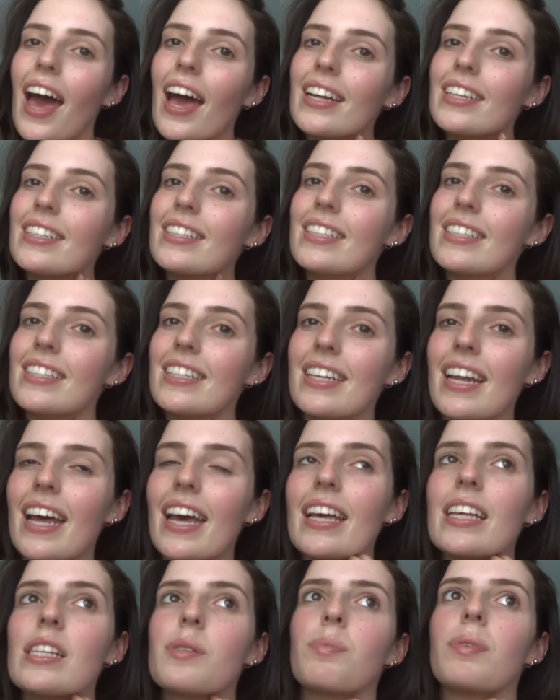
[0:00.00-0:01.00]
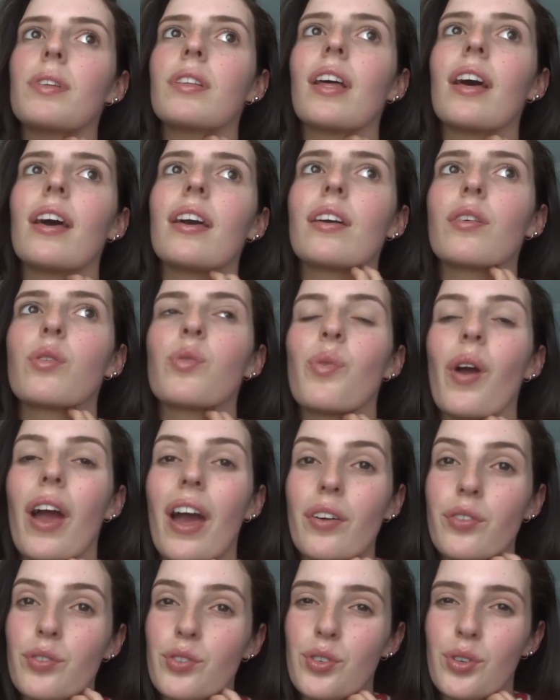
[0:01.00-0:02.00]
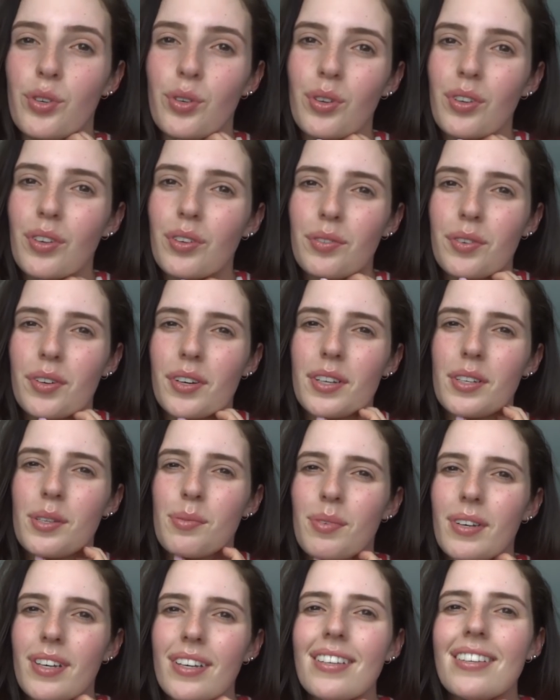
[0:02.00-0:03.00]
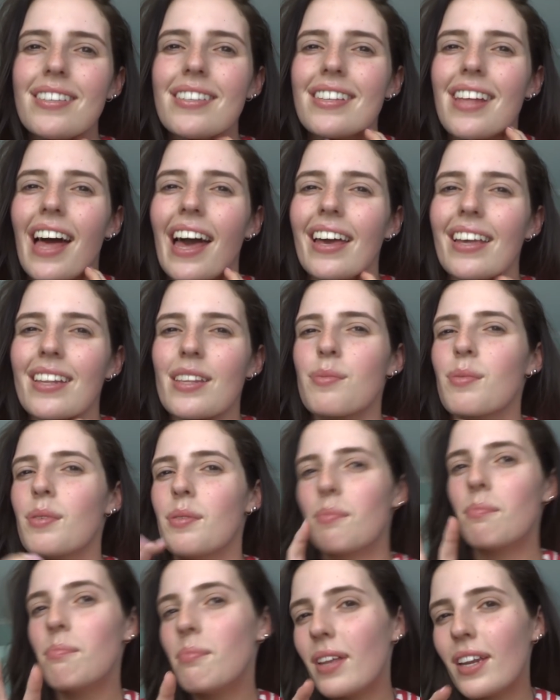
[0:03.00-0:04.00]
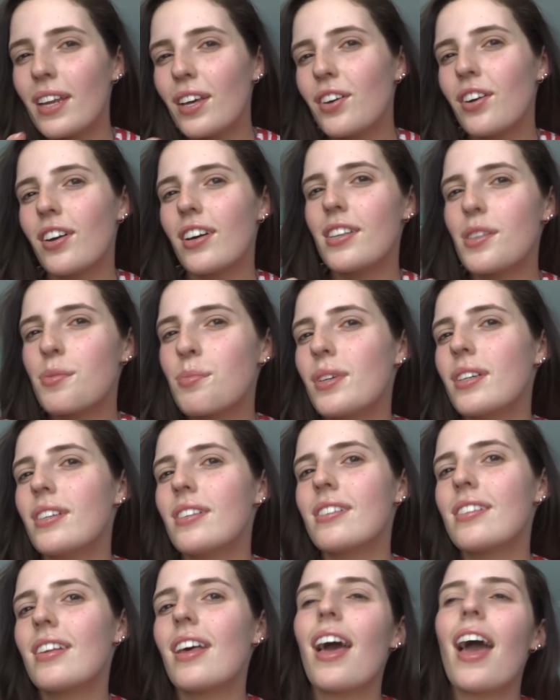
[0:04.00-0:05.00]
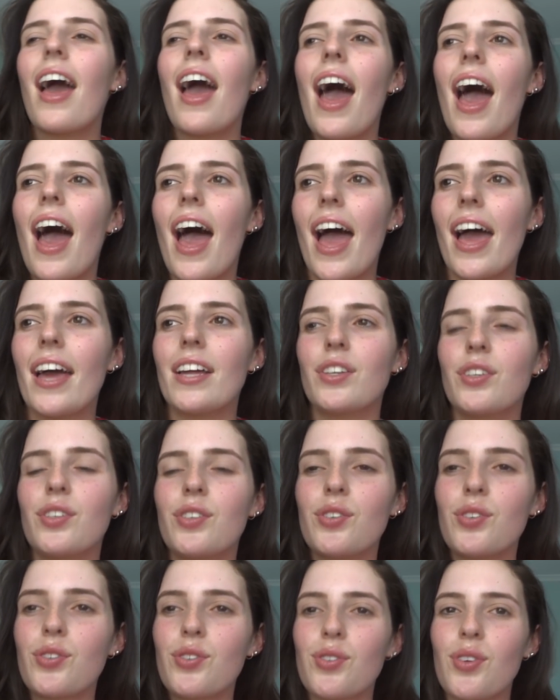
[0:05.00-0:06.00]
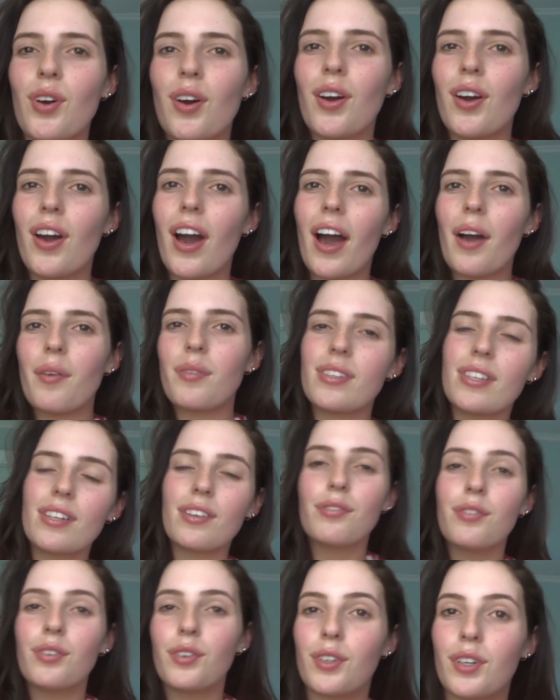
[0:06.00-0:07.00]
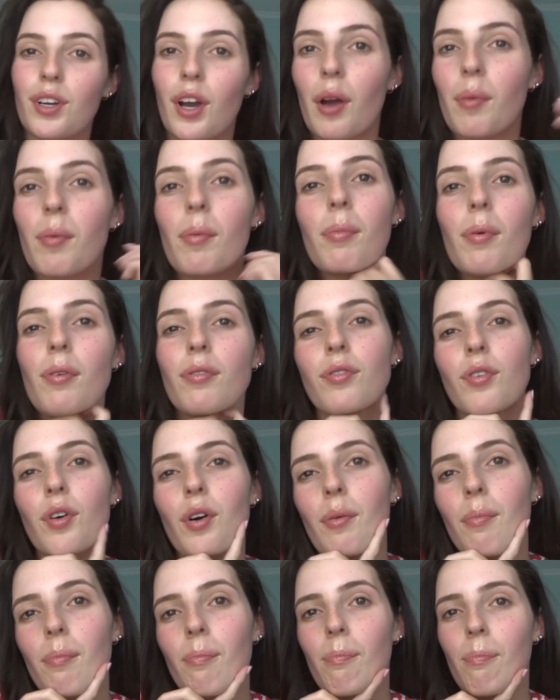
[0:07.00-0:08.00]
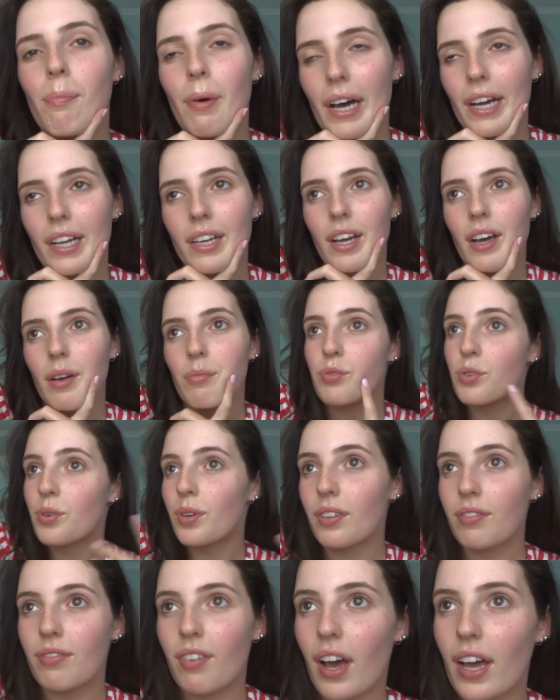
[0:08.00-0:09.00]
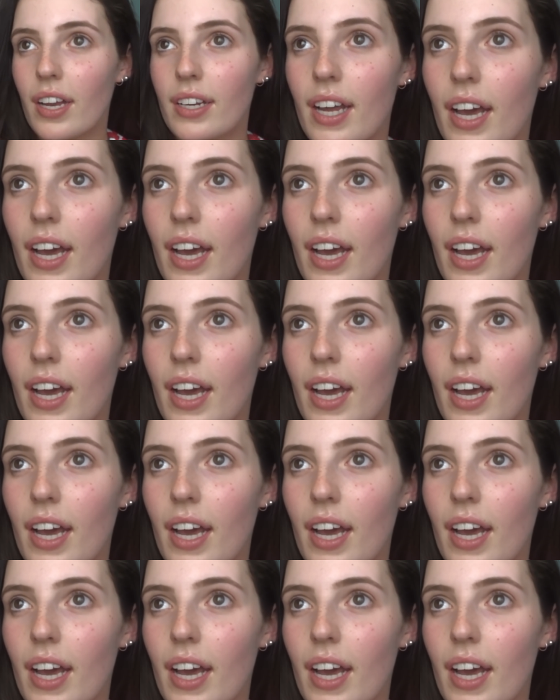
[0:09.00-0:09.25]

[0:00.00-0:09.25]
And today has been like round two of Christmas. Like it's been mini Christmas. And so I was in a food coma before, but I'm doing fine